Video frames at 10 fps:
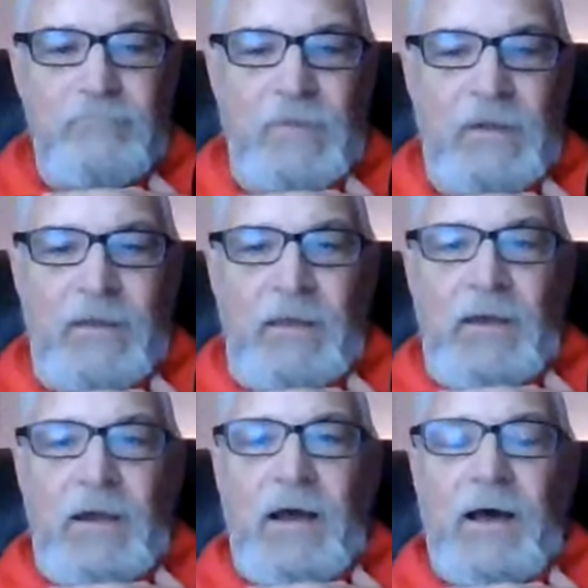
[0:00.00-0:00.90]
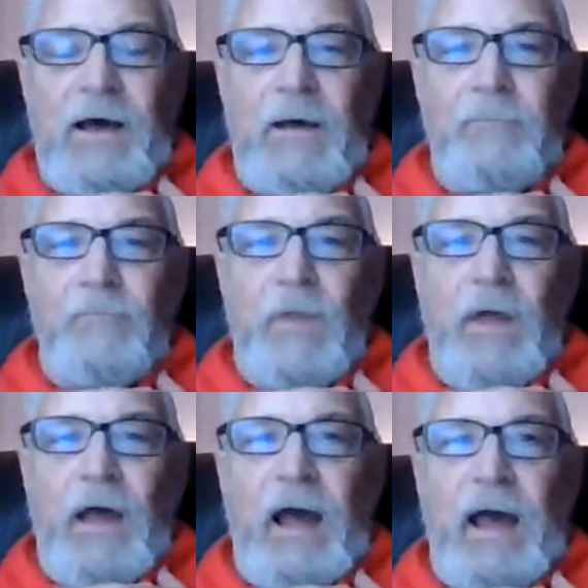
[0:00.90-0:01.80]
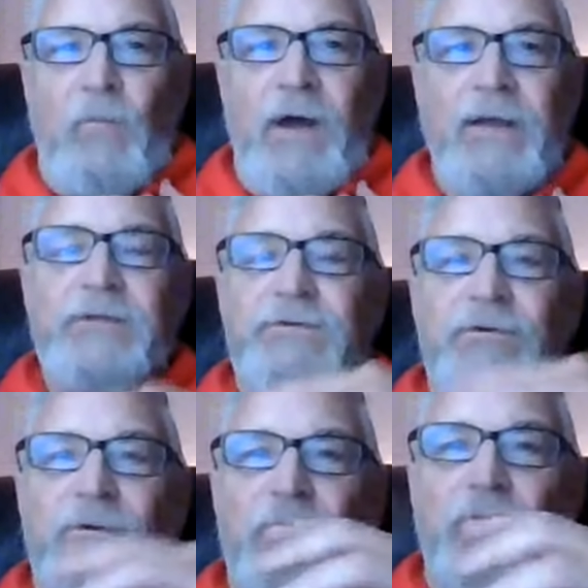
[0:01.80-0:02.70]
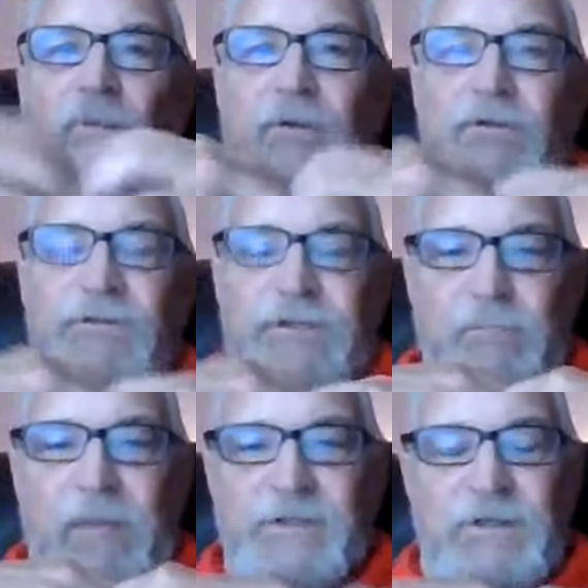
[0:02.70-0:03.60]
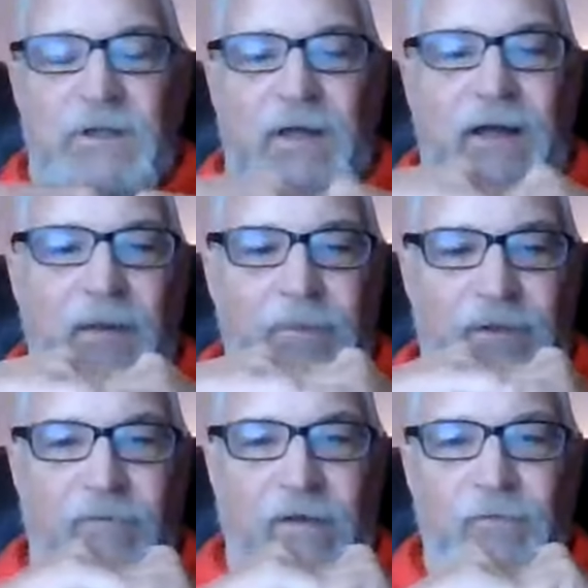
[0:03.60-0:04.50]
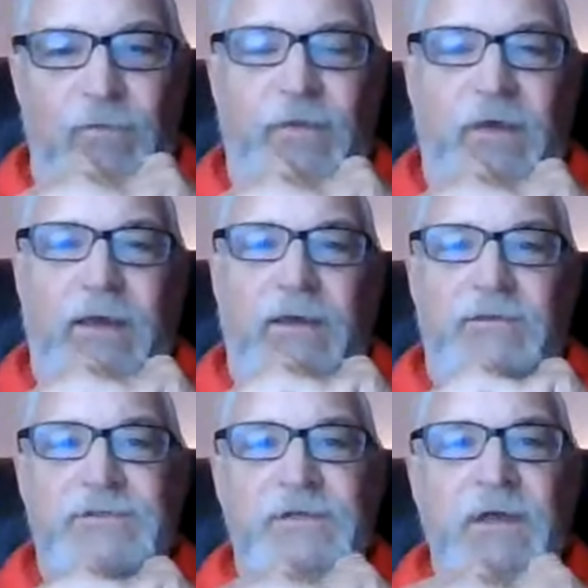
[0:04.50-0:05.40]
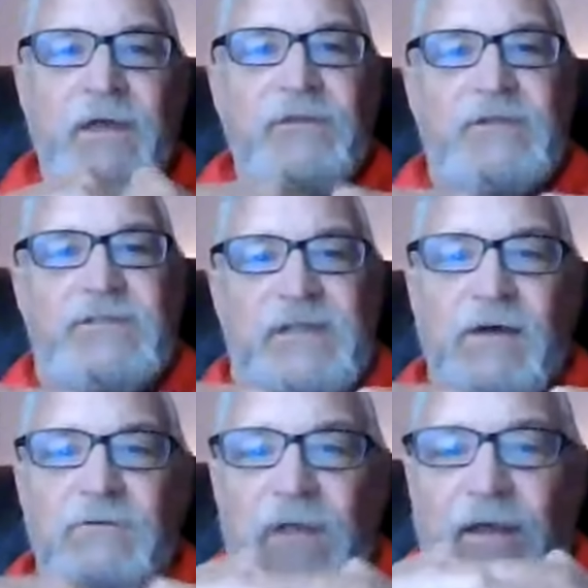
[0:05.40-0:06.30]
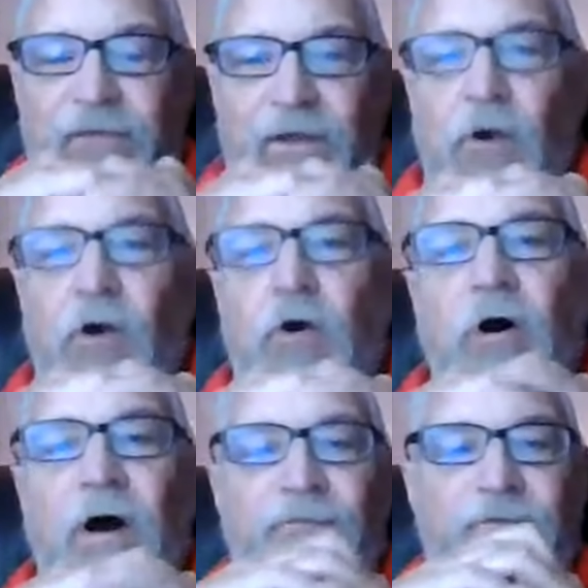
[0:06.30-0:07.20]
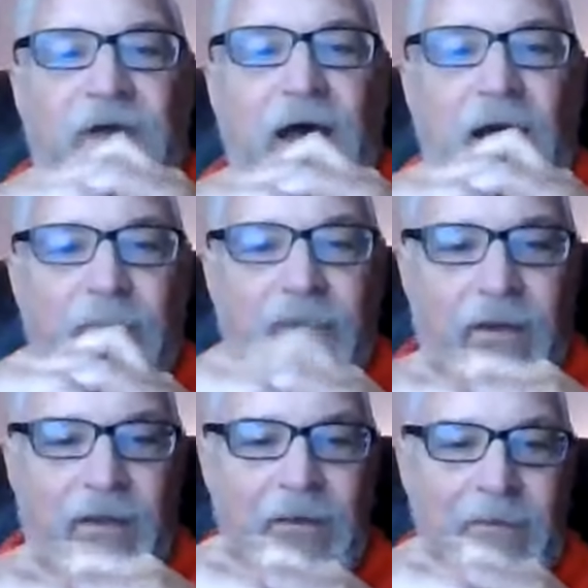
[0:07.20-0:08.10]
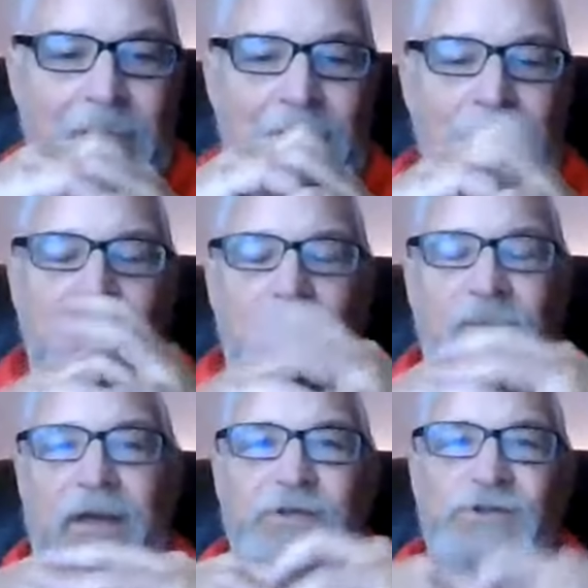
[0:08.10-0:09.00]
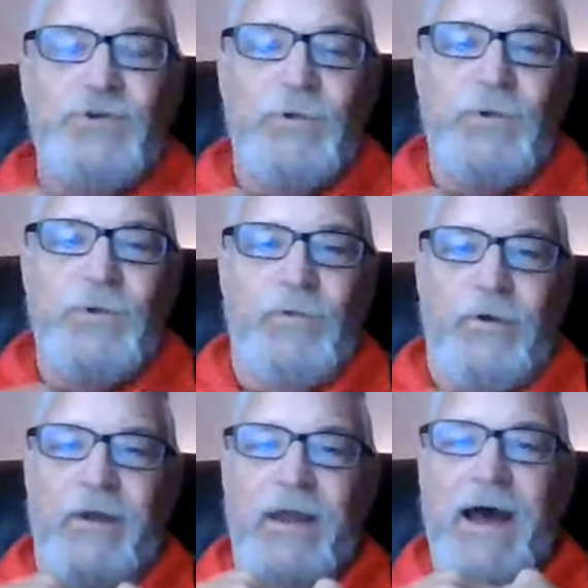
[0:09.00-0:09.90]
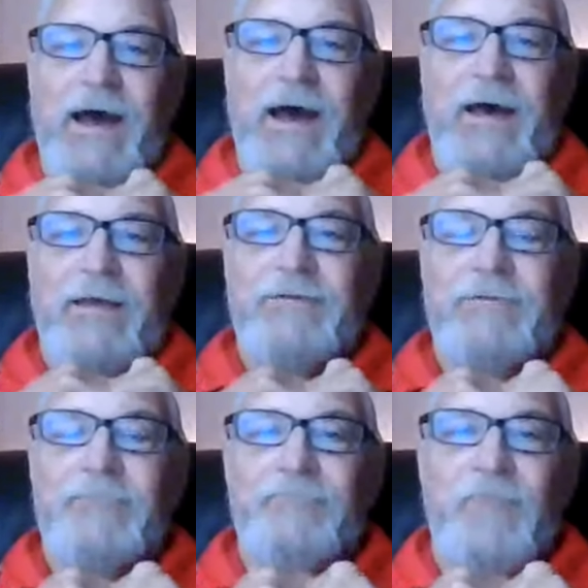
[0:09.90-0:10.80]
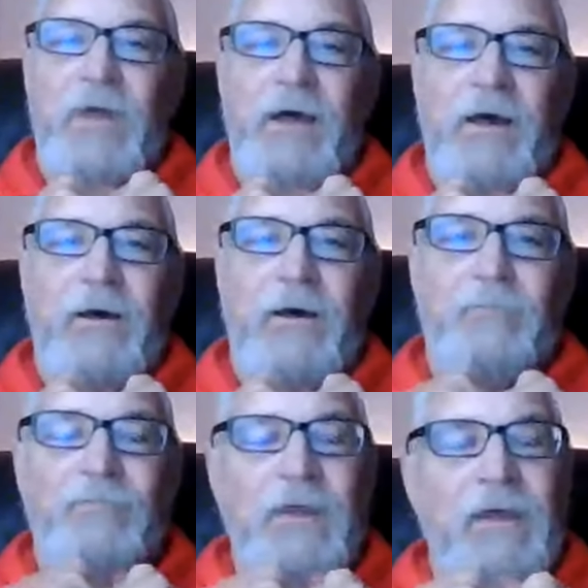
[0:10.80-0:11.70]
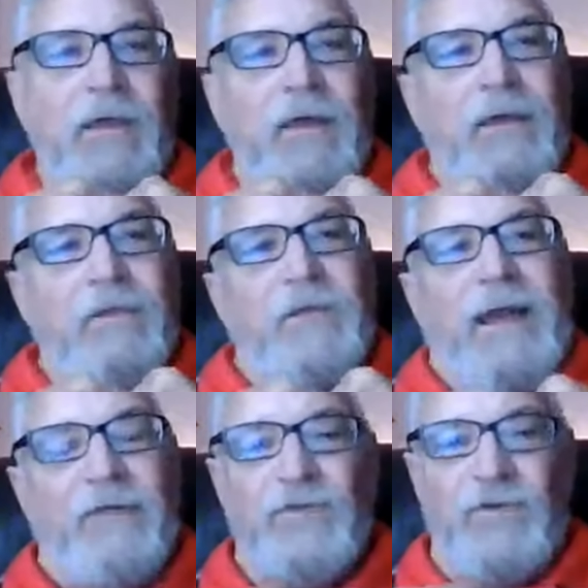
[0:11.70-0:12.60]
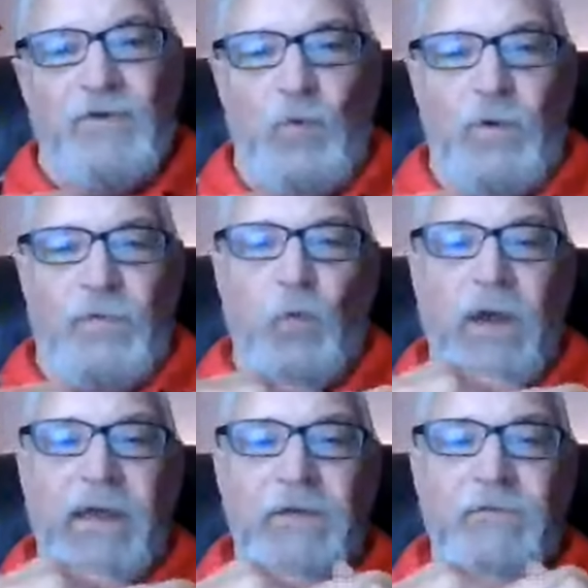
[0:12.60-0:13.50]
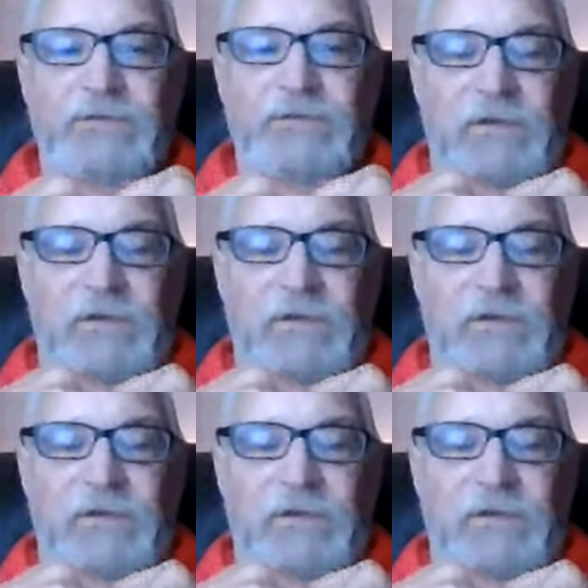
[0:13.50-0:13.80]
I wanted to just mention a couple of other things. It sounds like they are off topic, but I assure you they're not, that have to do with waves and wave theories